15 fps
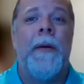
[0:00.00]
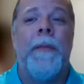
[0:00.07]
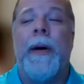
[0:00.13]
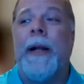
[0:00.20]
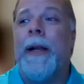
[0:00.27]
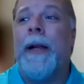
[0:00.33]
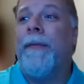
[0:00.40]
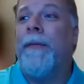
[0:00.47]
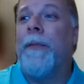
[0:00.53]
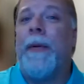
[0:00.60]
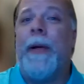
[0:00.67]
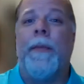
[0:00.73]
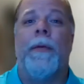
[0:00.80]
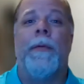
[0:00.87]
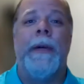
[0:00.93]
But if the
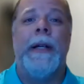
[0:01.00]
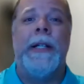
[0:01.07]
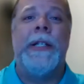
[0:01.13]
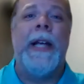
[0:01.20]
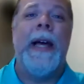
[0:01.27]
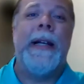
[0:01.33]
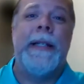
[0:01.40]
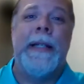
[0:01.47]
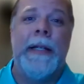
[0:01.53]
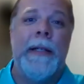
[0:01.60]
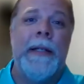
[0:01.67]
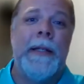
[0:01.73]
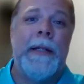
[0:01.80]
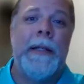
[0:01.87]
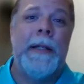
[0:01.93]
people reject
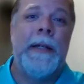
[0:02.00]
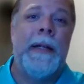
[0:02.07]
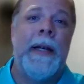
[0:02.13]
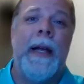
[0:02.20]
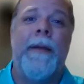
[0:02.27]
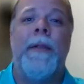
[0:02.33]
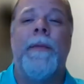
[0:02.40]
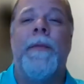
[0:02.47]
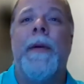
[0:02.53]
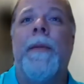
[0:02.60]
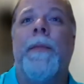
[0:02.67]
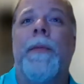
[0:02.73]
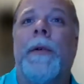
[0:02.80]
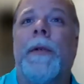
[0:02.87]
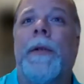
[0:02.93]
it, if the
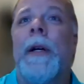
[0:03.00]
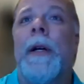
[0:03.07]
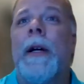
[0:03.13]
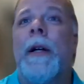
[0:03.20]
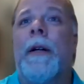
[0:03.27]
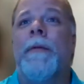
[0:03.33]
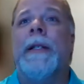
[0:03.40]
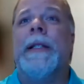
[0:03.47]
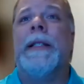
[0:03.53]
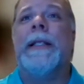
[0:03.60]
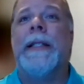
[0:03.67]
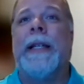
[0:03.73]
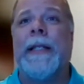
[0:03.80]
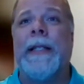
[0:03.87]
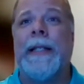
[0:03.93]
people
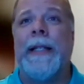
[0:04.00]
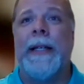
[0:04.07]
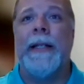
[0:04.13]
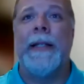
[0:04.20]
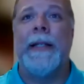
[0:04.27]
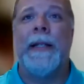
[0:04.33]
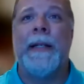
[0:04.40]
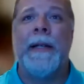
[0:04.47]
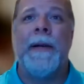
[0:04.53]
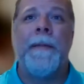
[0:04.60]
resist it,